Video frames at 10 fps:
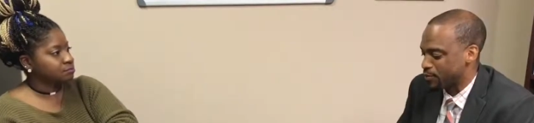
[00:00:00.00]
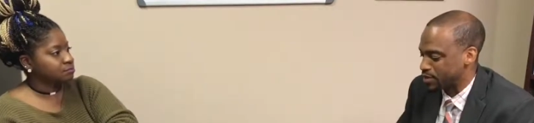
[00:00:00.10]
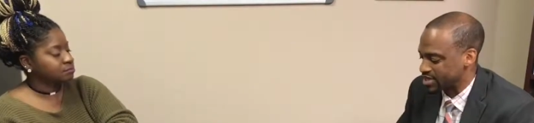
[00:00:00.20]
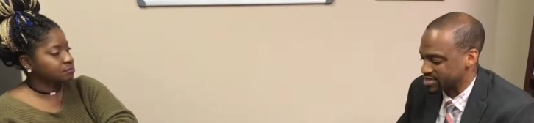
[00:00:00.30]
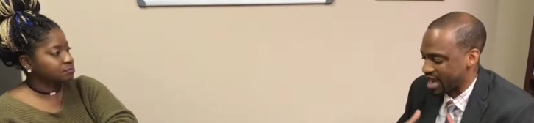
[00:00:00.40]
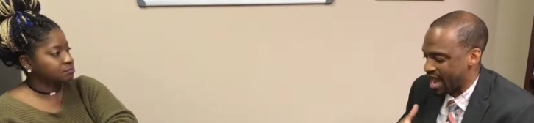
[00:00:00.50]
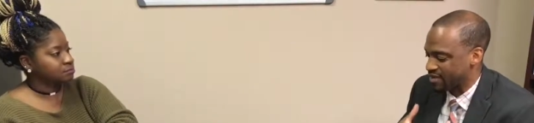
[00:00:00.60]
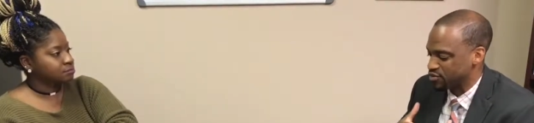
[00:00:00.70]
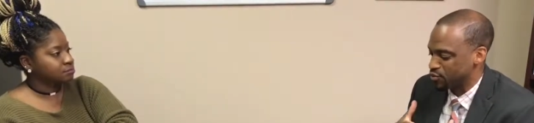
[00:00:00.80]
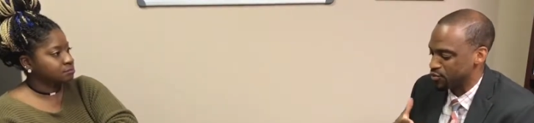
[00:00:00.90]
Speaker 1: up because I
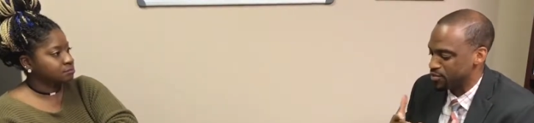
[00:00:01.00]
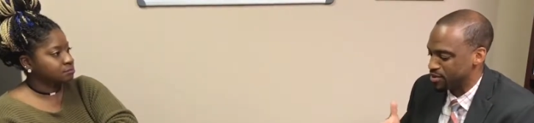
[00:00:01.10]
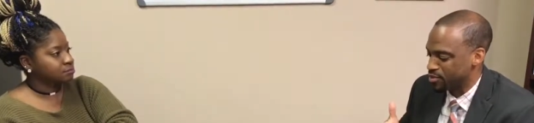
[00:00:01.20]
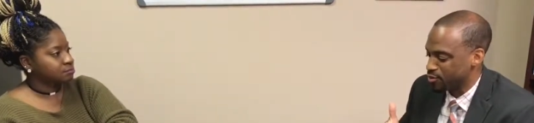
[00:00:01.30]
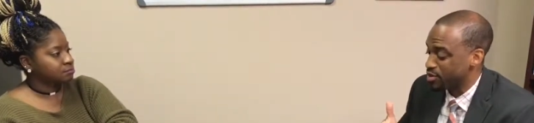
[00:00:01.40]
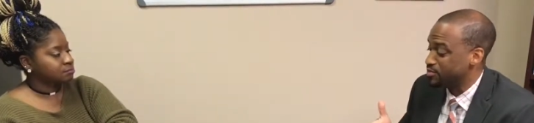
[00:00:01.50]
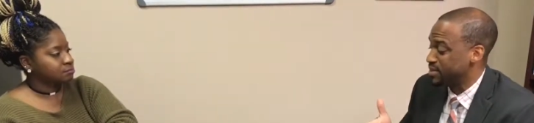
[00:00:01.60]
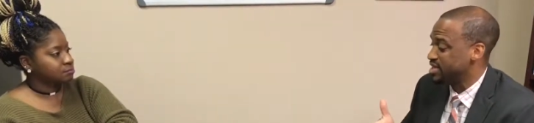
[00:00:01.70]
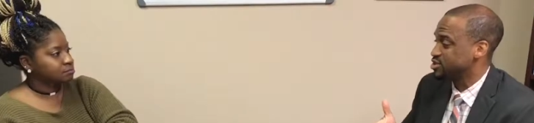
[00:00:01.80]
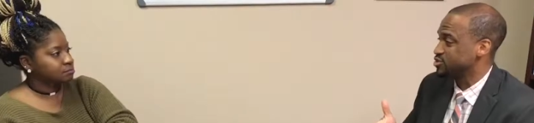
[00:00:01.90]
have to remember what
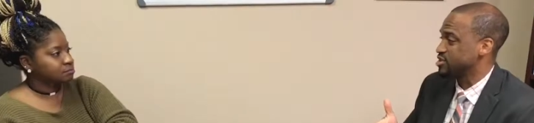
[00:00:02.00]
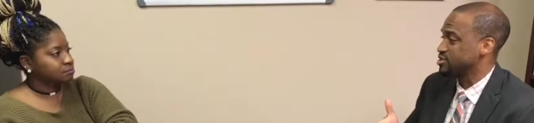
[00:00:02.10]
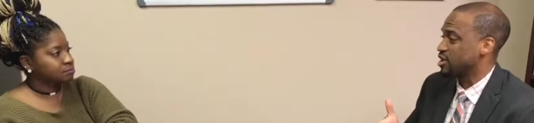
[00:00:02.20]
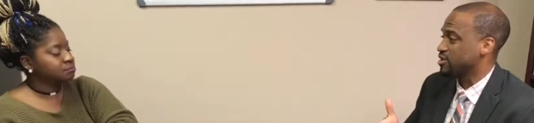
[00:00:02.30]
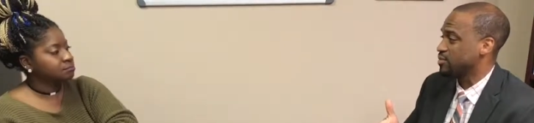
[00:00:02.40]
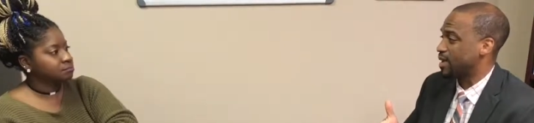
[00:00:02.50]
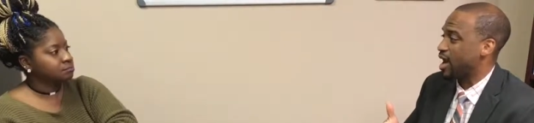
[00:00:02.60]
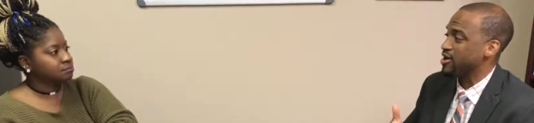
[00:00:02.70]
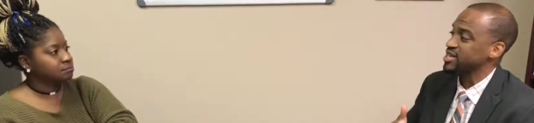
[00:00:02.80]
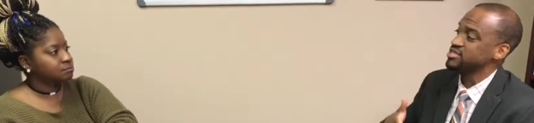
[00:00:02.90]
ministry is all
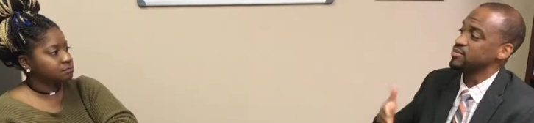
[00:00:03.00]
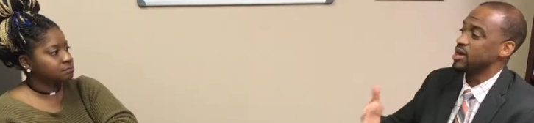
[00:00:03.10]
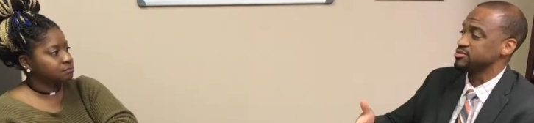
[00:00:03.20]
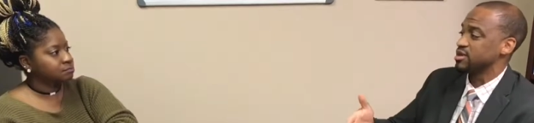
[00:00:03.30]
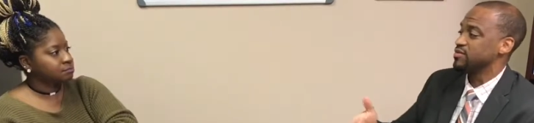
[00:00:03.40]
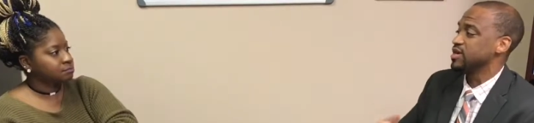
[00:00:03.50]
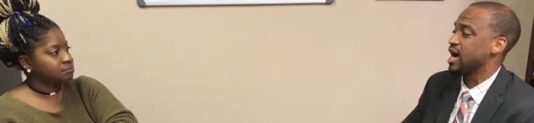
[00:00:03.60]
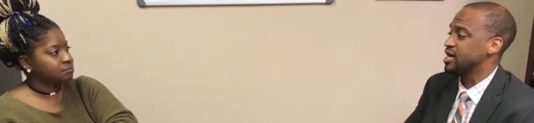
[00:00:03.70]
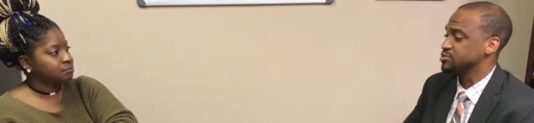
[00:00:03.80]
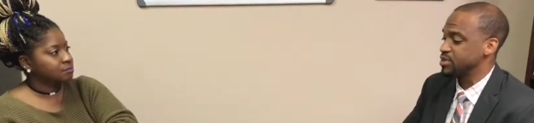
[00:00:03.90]
about. And it's about serving
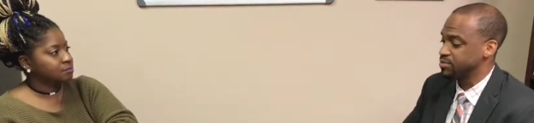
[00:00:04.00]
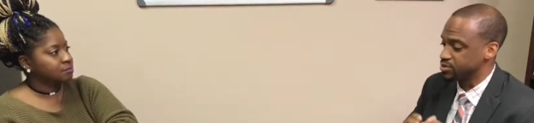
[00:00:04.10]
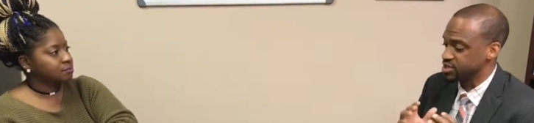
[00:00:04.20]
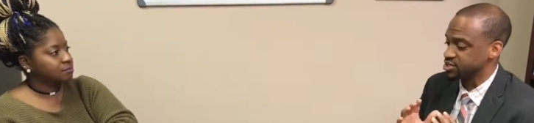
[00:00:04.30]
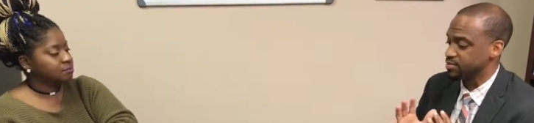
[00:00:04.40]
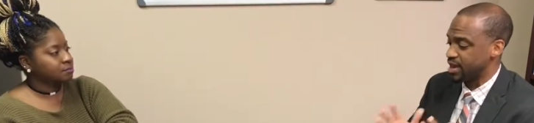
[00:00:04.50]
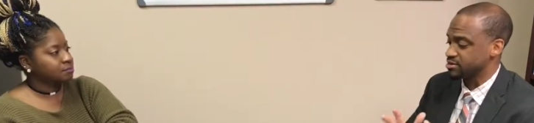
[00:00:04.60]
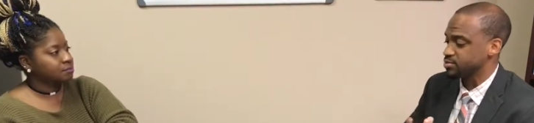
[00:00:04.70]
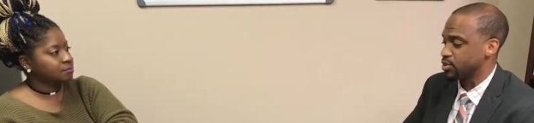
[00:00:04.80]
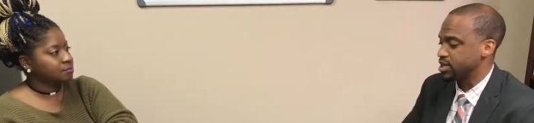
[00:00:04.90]
God's people and it's
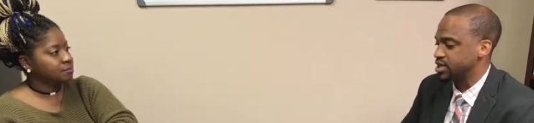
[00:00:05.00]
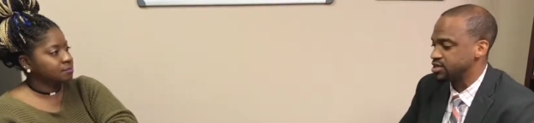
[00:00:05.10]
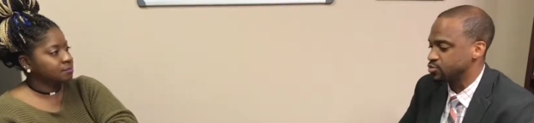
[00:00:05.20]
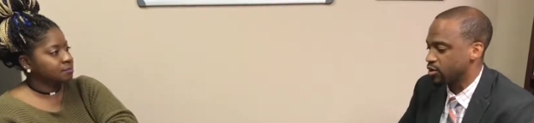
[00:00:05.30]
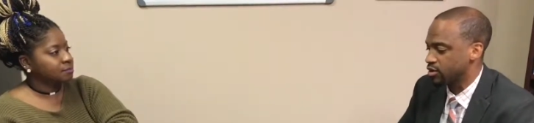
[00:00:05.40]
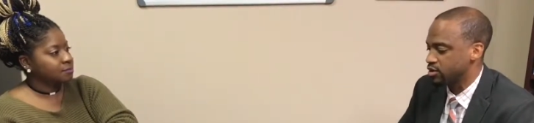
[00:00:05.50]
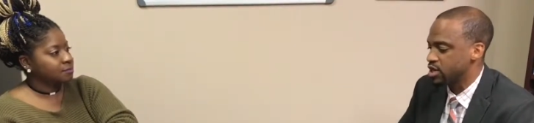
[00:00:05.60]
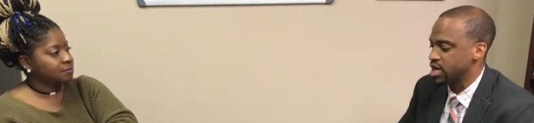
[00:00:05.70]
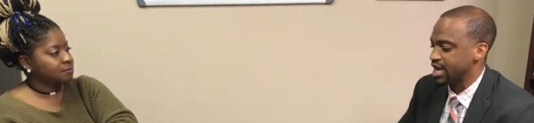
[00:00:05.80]
about spreading his word.